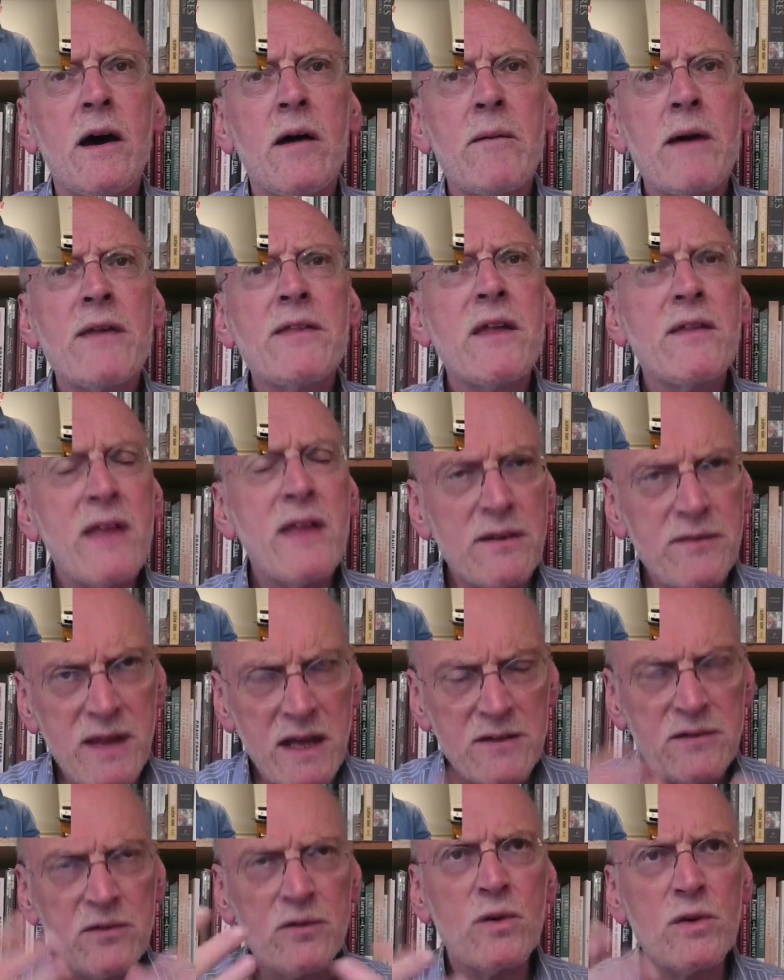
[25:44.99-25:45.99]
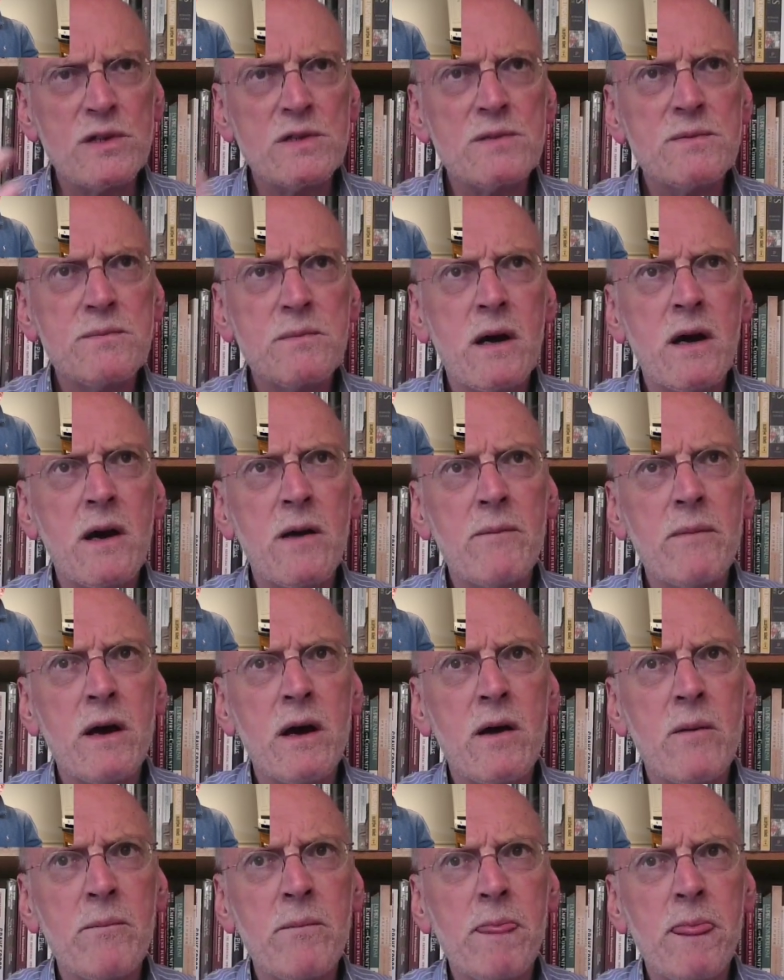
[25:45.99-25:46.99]
And then that of course,
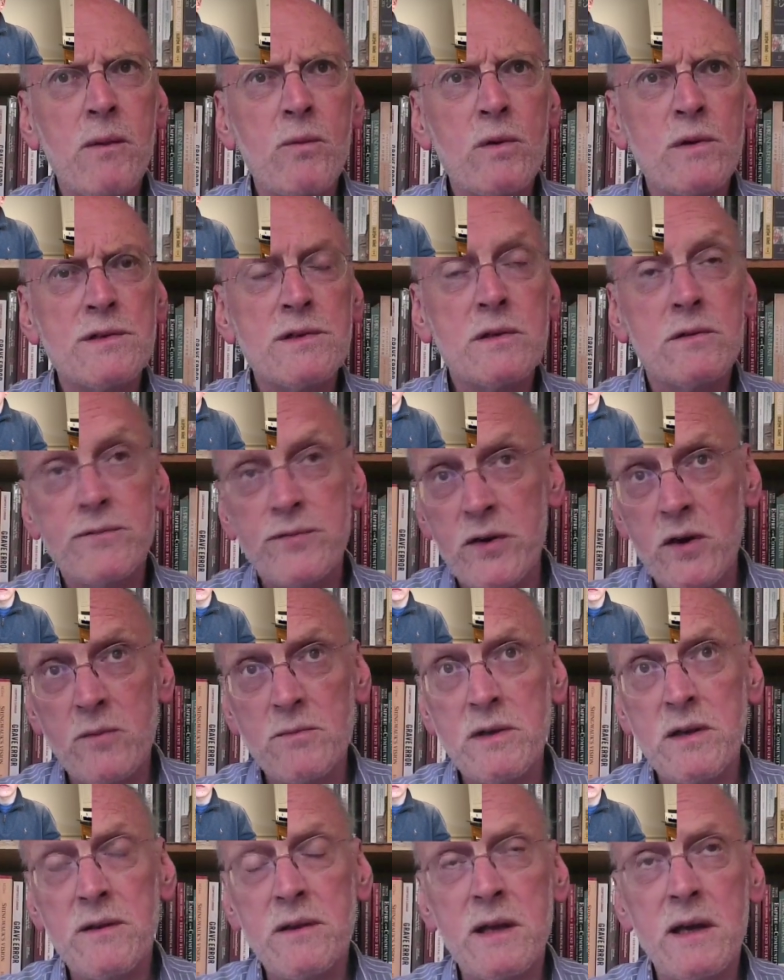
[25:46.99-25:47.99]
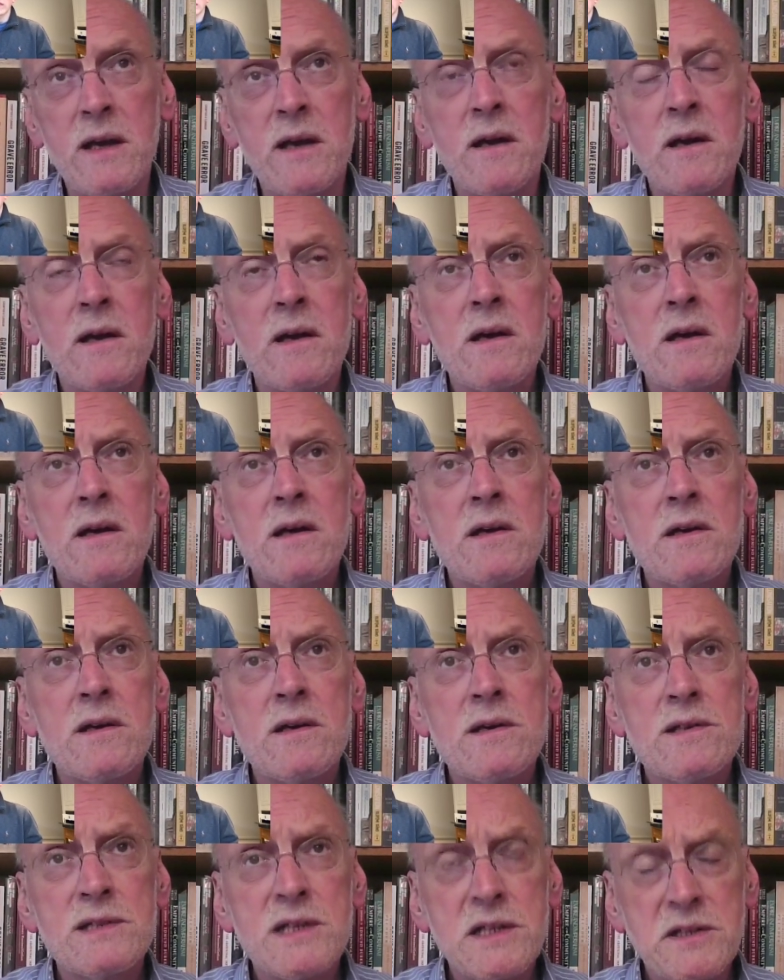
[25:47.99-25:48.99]
was confirmed in the
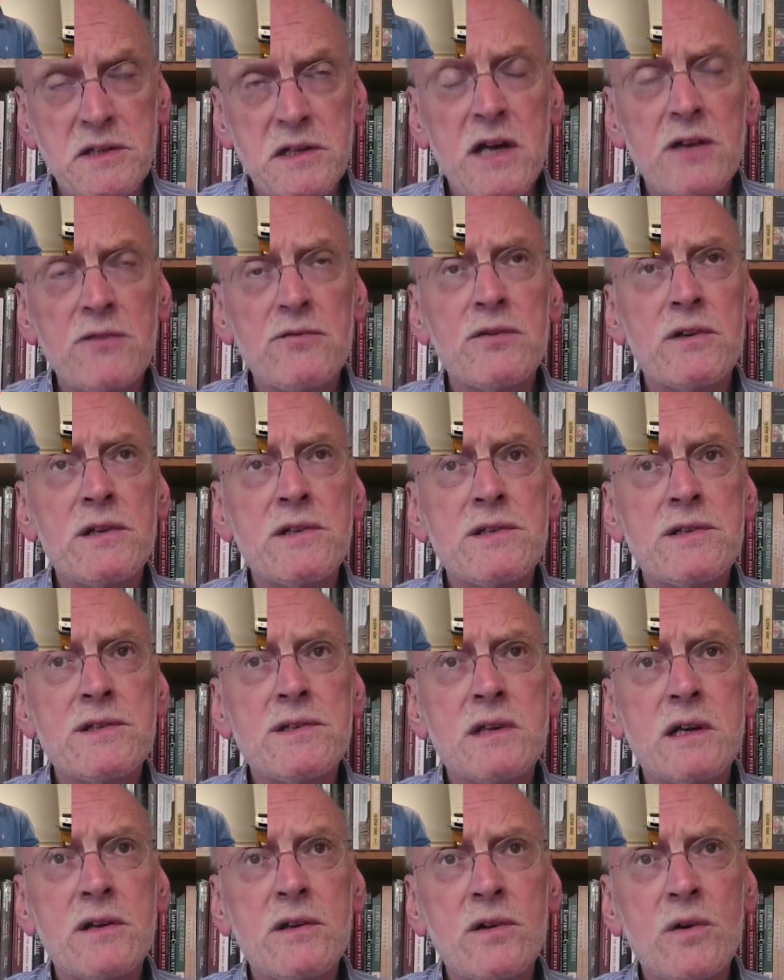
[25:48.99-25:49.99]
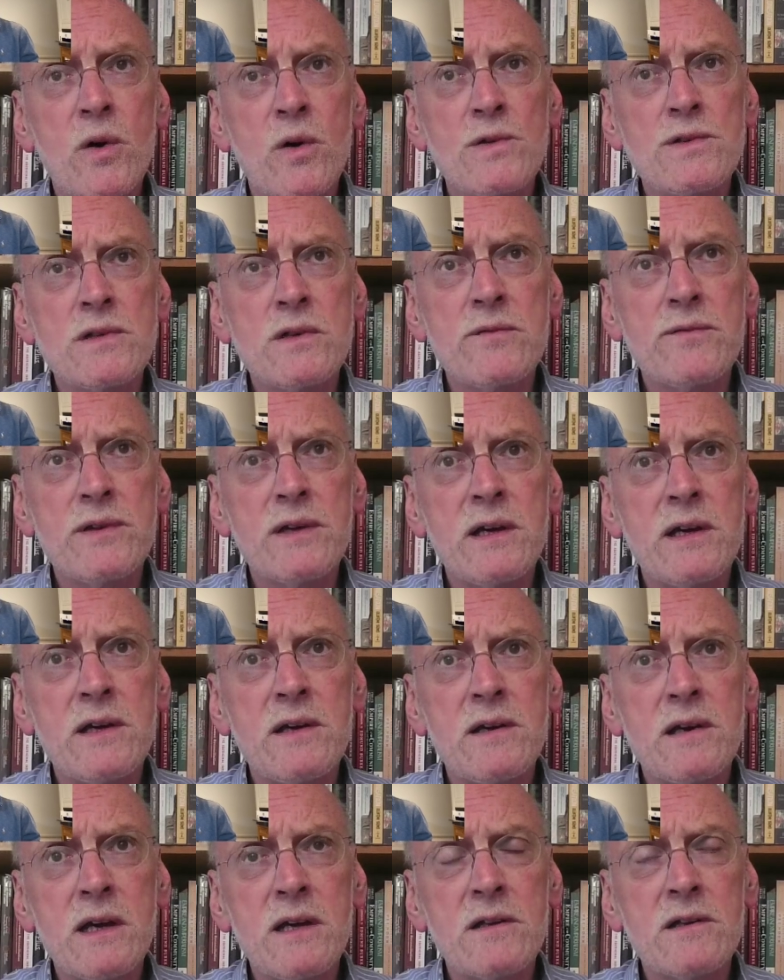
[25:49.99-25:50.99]
1600s in the course
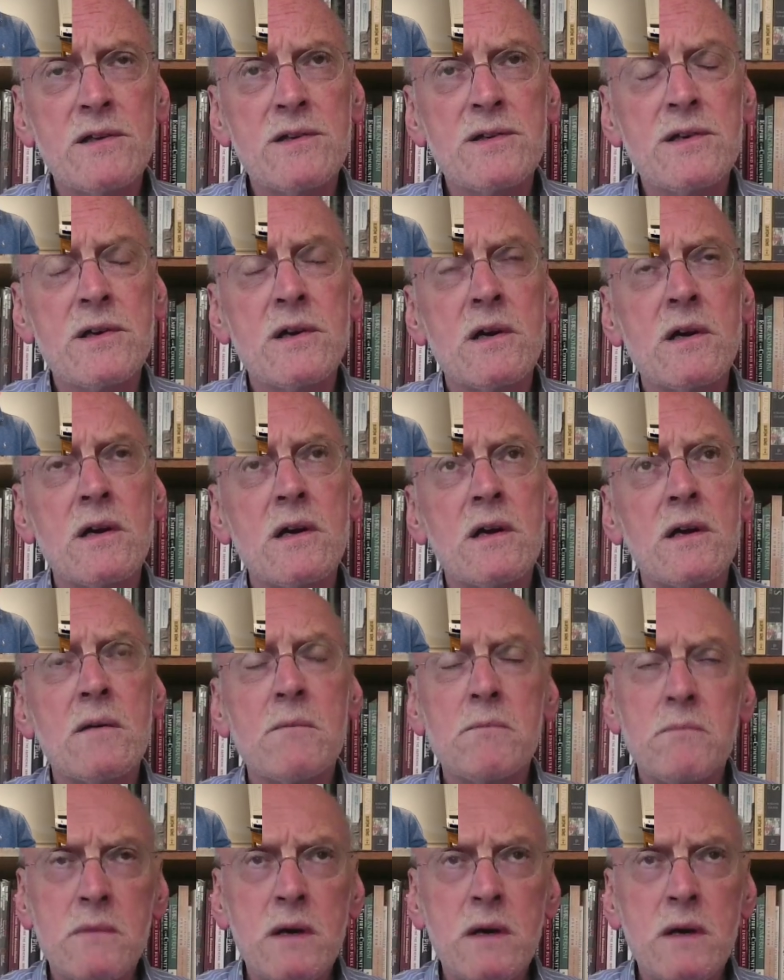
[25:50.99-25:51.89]
of the English